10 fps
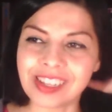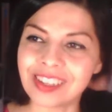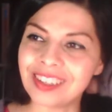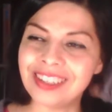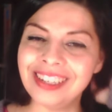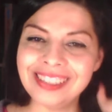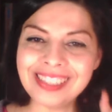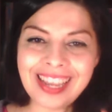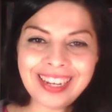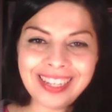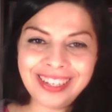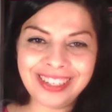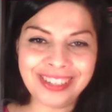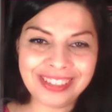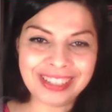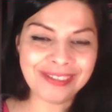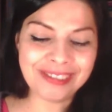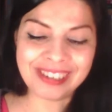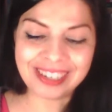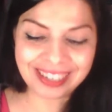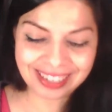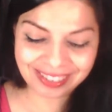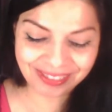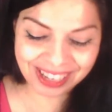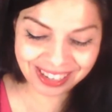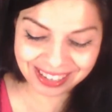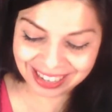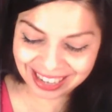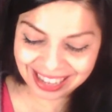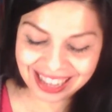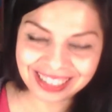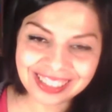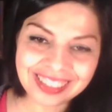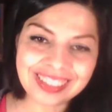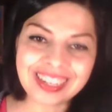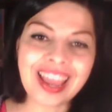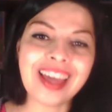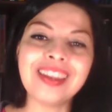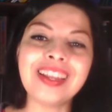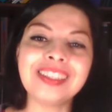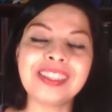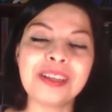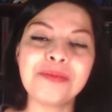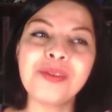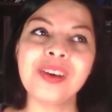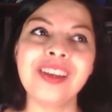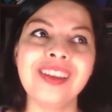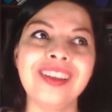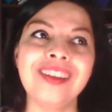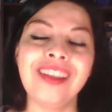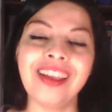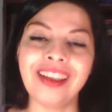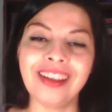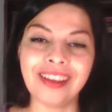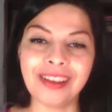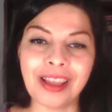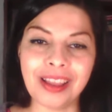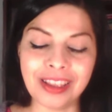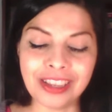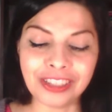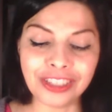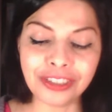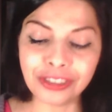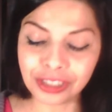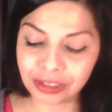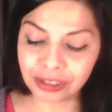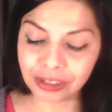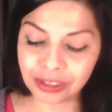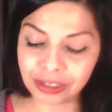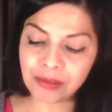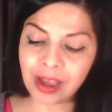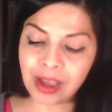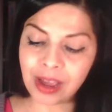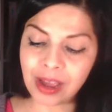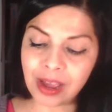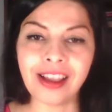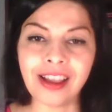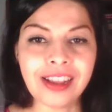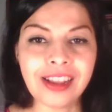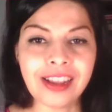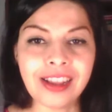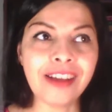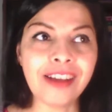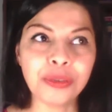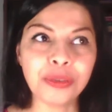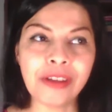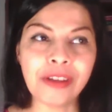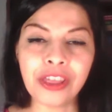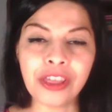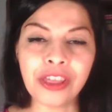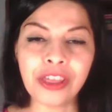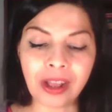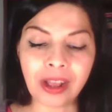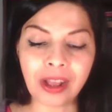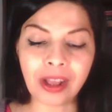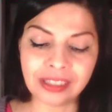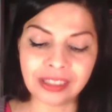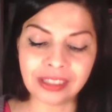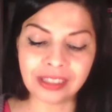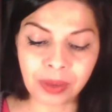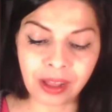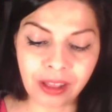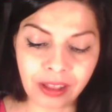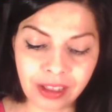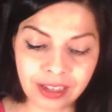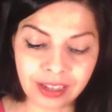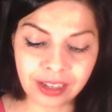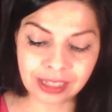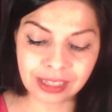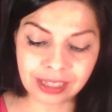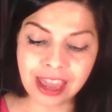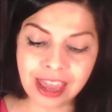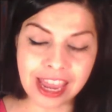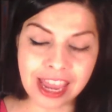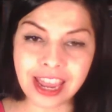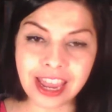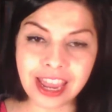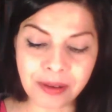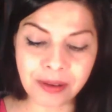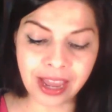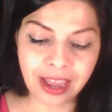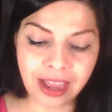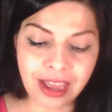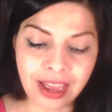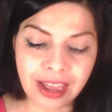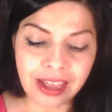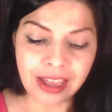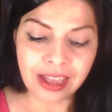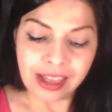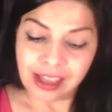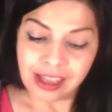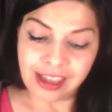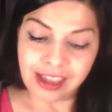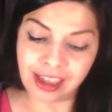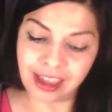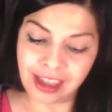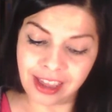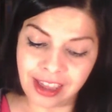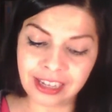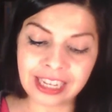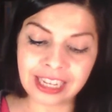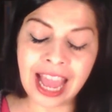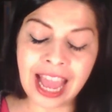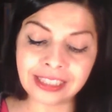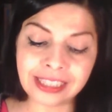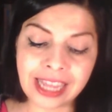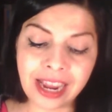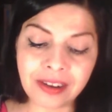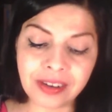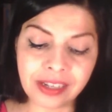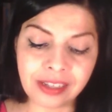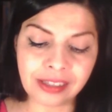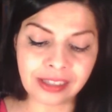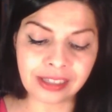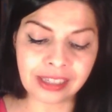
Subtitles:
because I didn't do the work, but can't let someone like use you that way. I have 12 other bosses as well. Anyway, Cancerians,